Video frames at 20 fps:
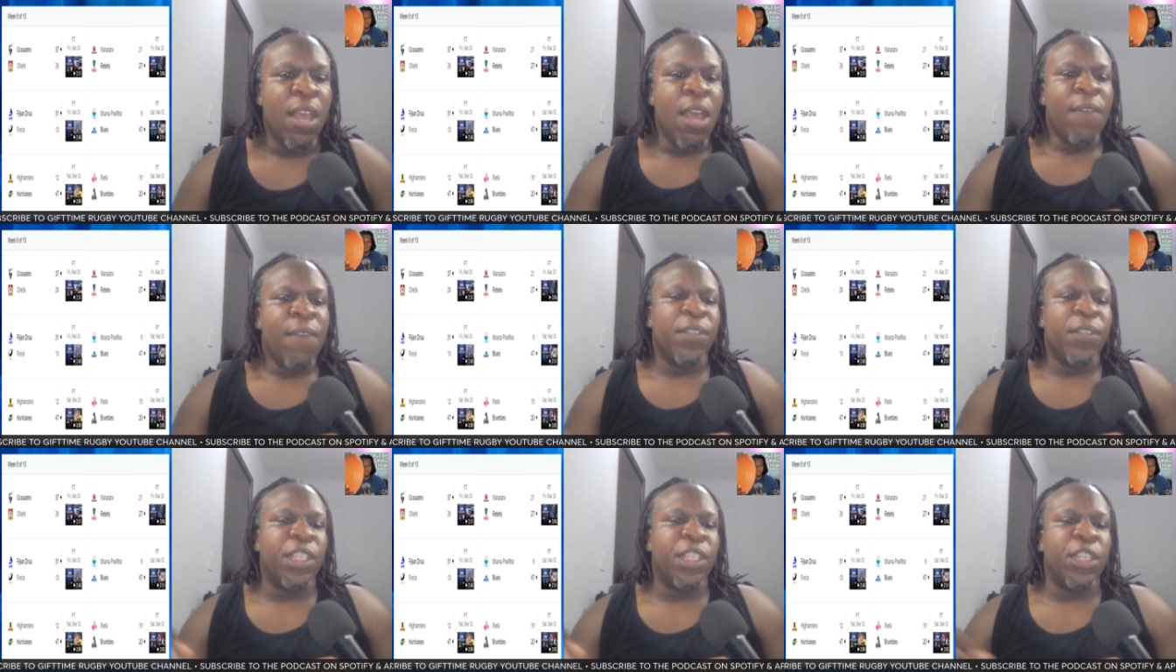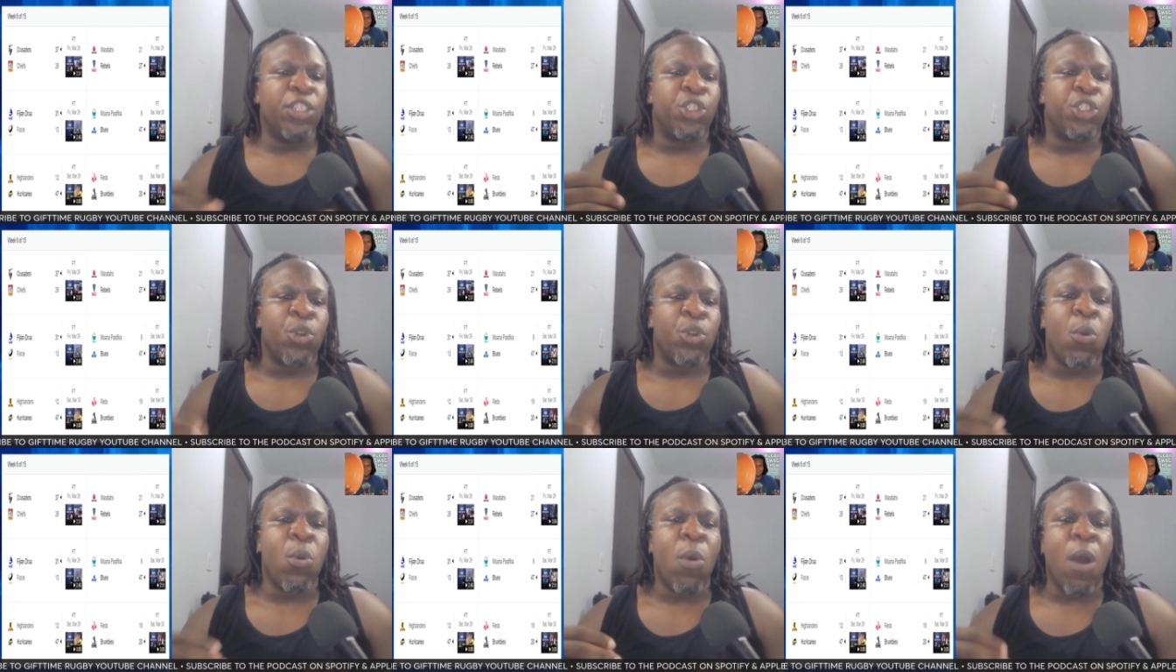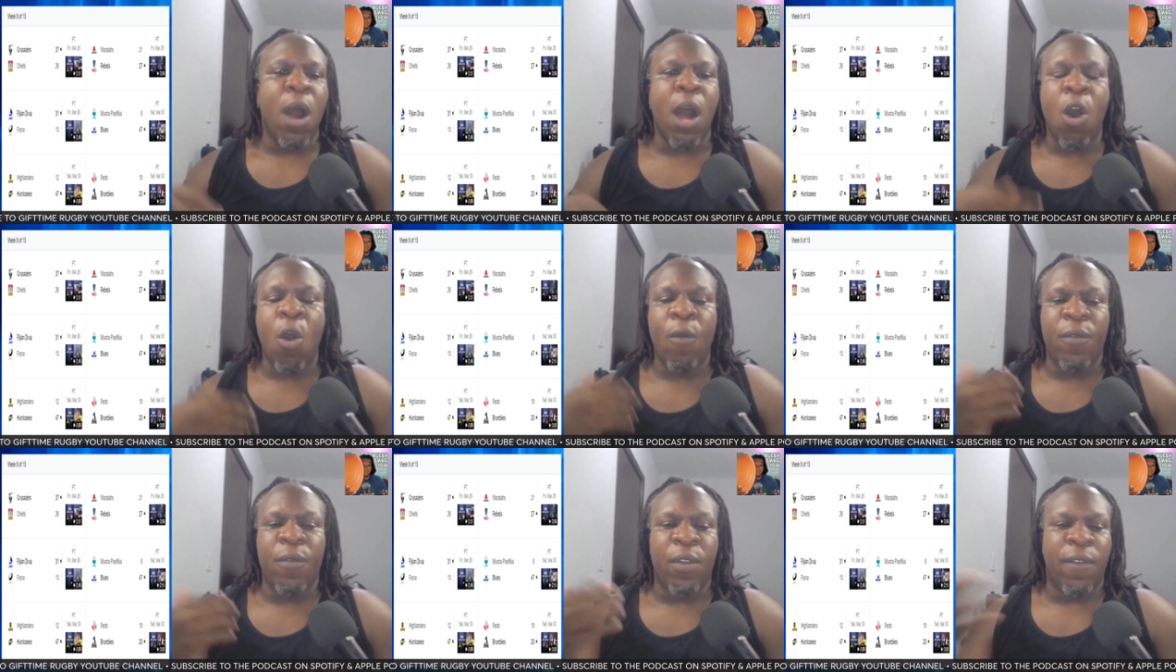Fijian Drua
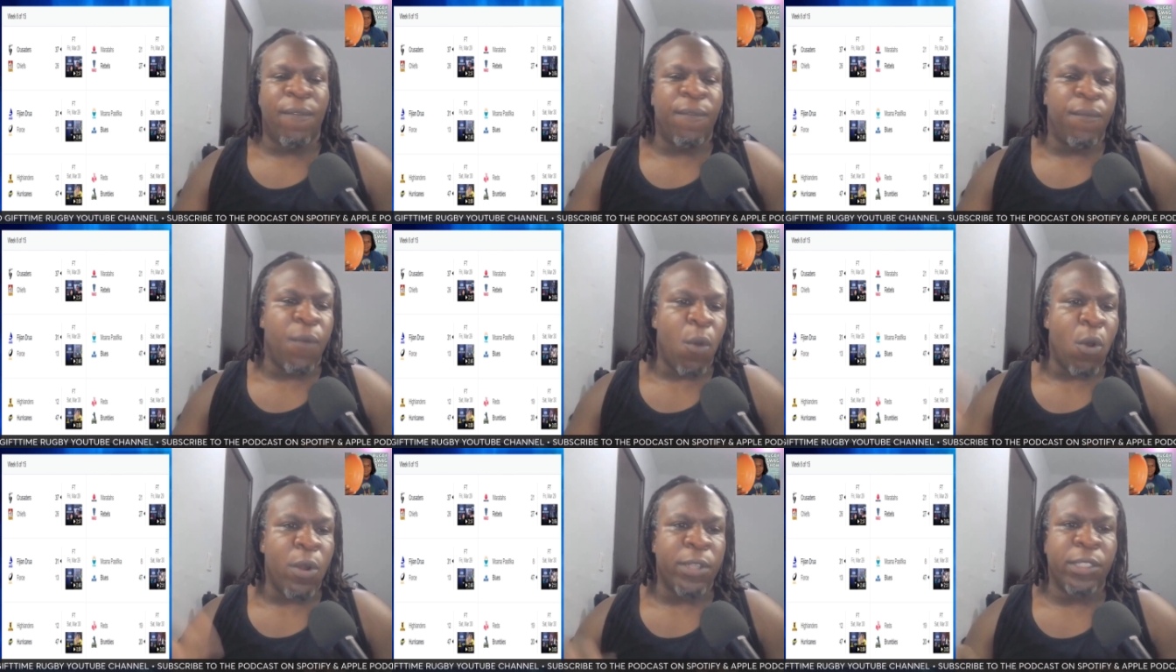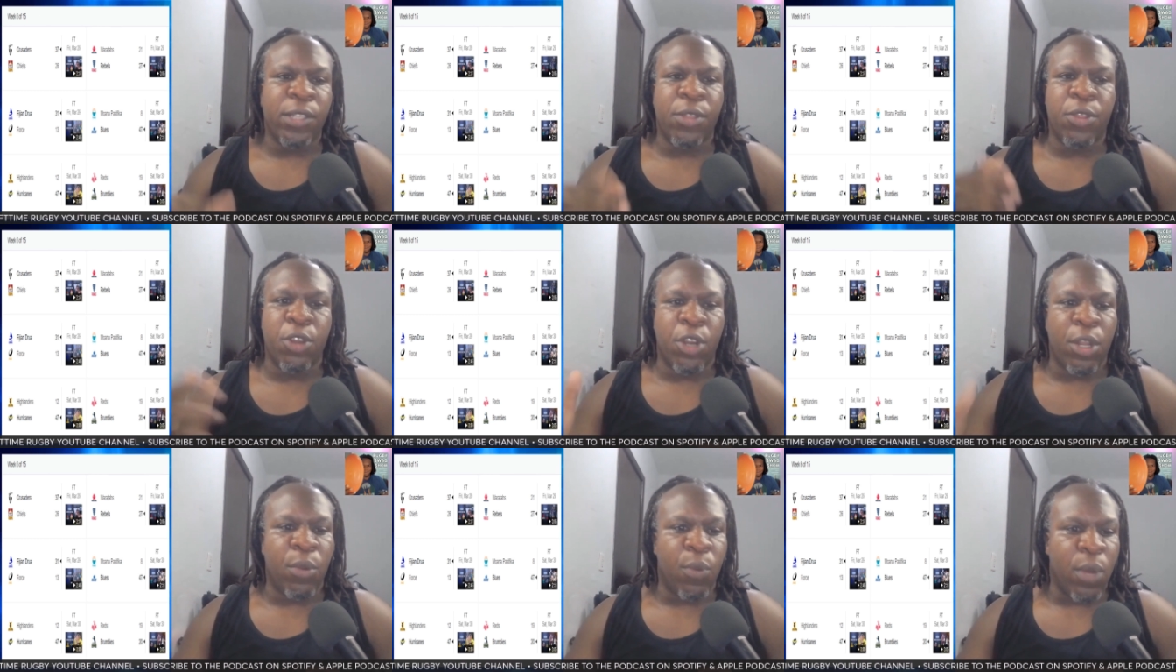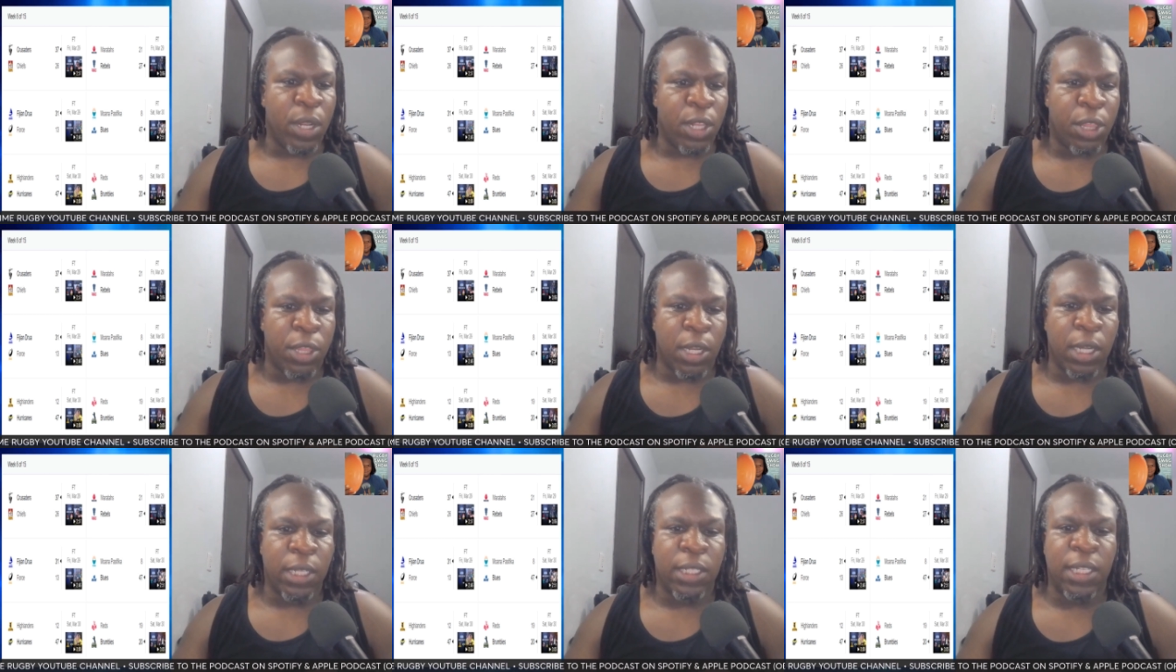over the Force 31
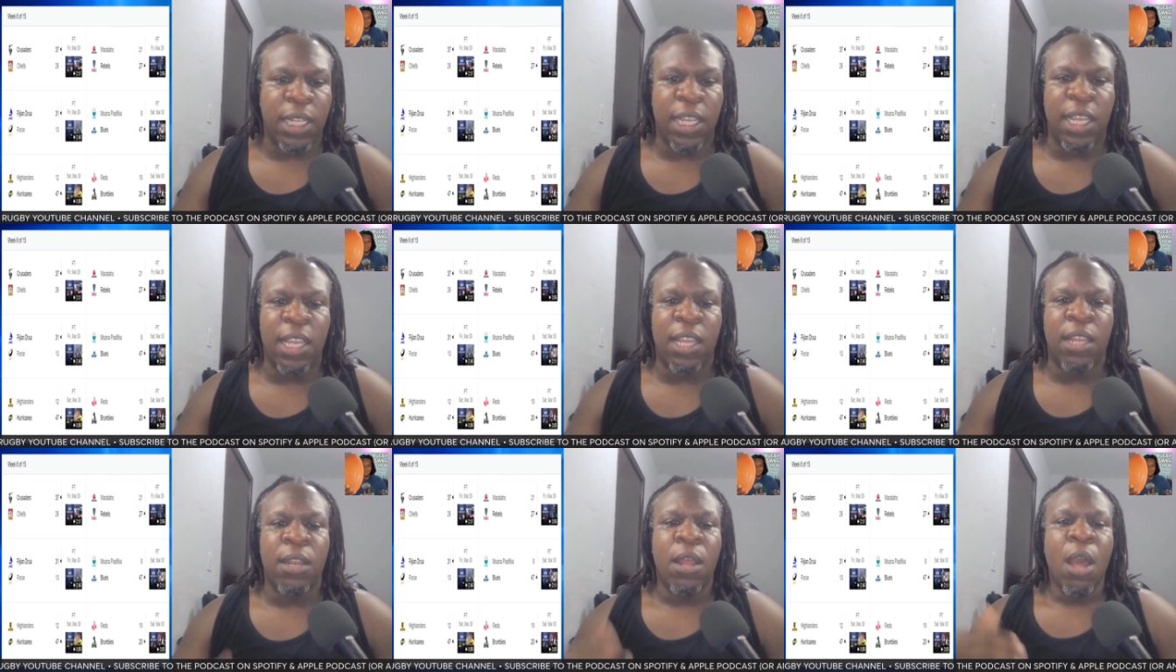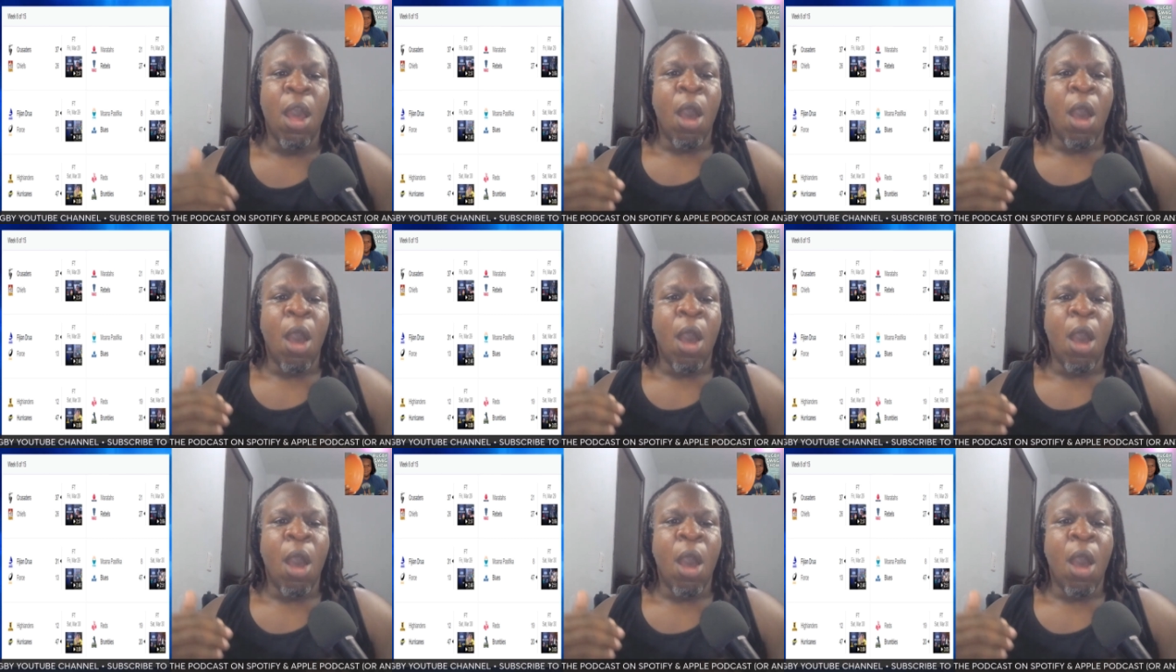13.